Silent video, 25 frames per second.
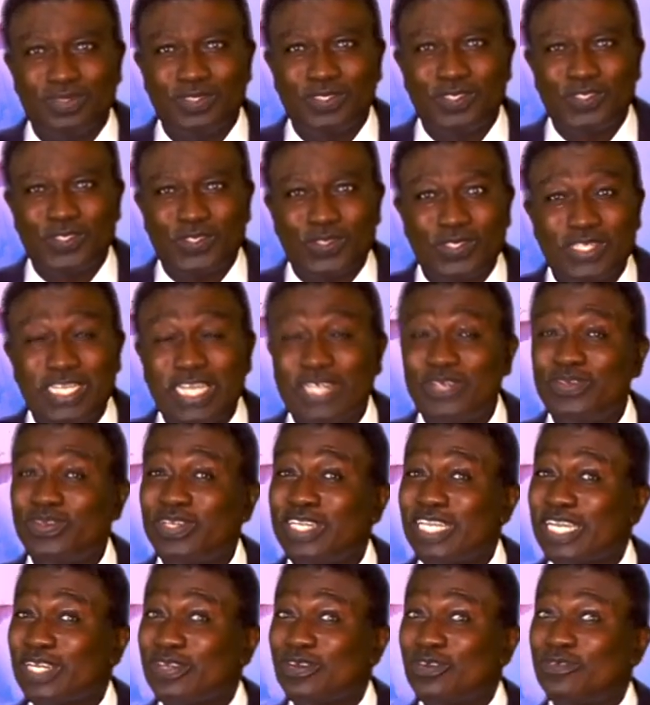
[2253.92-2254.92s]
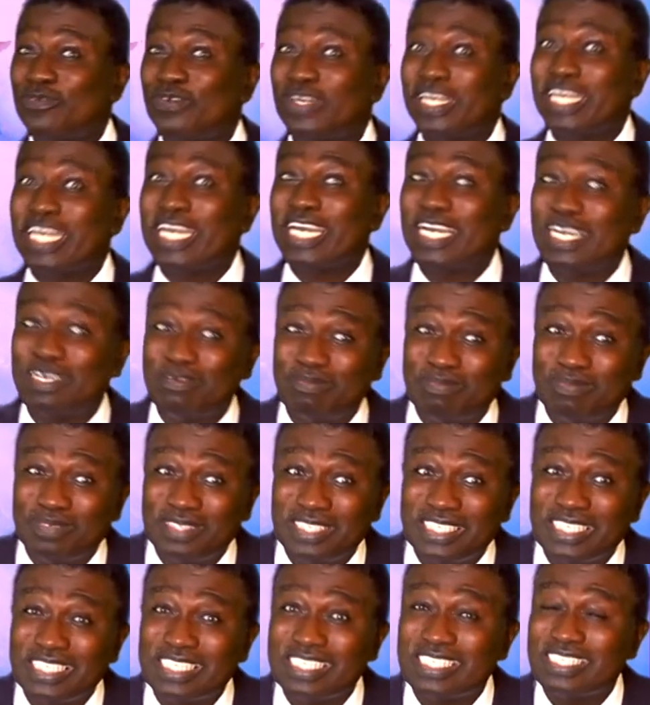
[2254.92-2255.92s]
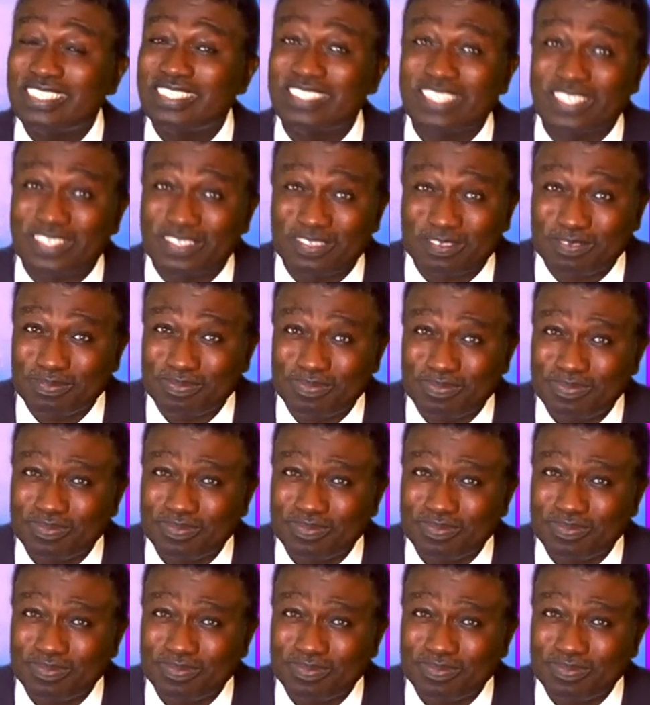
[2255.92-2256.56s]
so that you can overcome sin.